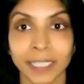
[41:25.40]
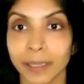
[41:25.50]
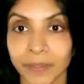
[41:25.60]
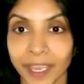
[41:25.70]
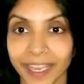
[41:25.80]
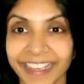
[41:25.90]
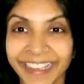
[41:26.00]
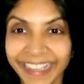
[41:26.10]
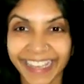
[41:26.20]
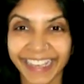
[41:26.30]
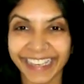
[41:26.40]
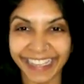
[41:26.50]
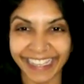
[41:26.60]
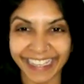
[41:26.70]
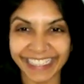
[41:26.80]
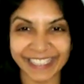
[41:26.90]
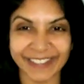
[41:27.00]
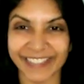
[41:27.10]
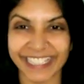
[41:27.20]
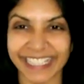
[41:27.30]
same thing. It's
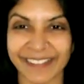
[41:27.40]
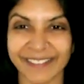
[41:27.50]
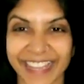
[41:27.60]
not the same.